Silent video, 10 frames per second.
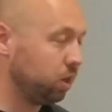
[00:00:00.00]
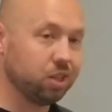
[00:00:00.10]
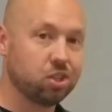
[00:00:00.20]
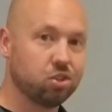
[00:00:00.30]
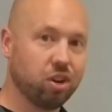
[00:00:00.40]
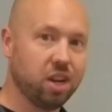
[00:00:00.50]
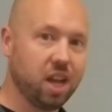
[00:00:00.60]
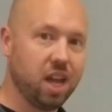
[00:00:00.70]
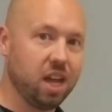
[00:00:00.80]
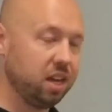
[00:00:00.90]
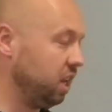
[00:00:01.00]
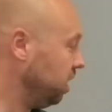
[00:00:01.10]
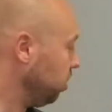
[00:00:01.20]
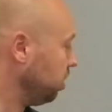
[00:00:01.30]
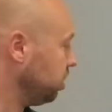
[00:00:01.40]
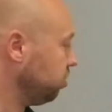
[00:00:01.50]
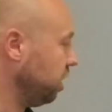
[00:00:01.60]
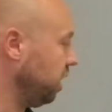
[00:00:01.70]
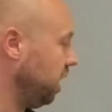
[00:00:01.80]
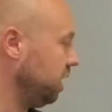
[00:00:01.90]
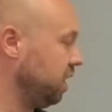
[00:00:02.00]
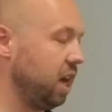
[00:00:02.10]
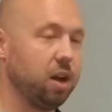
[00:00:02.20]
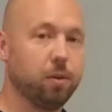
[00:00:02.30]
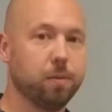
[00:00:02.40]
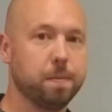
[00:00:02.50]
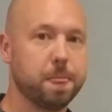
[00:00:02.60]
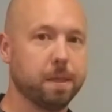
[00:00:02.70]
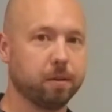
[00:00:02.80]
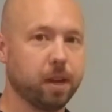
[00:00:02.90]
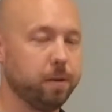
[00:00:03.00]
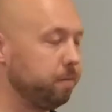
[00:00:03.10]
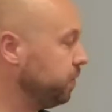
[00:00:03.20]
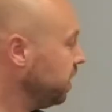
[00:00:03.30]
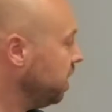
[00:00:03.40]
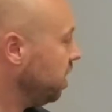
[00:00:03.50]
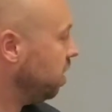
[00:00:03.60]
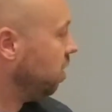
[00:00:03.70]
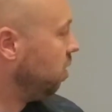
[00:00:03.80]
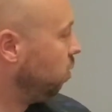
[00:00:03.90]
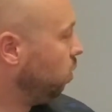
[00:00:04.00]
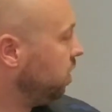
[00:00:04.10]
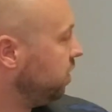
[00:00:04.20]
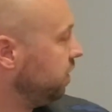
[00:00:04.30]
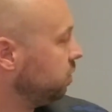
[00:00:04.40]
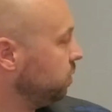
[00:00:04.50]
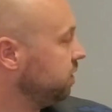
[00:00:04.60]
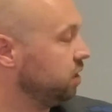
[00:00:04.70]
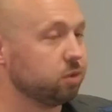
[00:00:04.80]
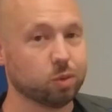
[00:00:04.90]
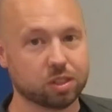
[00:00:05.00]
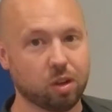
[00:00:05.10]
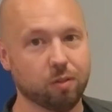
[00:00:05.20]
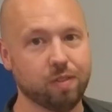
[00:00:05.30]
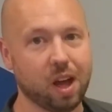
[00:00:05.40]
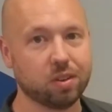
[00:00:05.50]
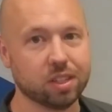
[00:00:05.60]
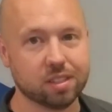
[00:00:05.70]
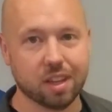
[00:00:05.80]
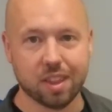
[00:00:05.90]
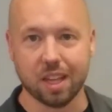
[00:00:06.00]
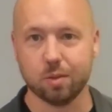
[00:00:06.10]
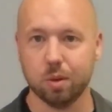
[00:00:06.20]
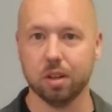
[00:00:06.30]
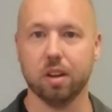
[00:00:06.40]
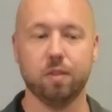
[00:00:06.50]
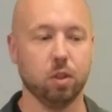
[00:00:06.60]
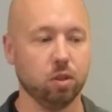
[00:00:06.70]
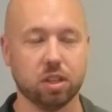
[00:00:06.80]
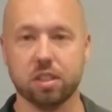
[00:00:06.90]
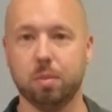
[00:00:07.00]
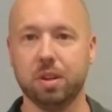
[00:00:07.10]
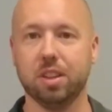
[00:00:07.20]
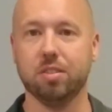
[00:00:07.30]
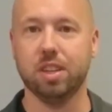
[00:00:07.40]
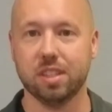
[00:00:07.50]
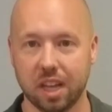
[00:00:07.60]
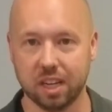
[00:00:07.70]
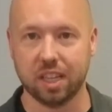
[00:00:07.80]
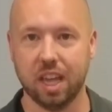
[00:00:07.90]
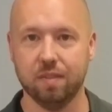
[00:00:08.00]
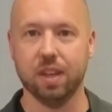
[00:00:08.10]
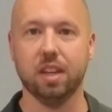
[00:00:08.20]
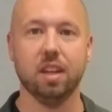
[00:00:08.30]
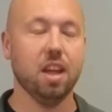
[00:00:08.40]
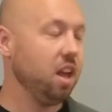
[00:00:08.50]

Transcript: straight ahead and are a straight line down, okay? One of the things we see is what's called valgus. That's where if you look at somebody and their knees kind of cave in,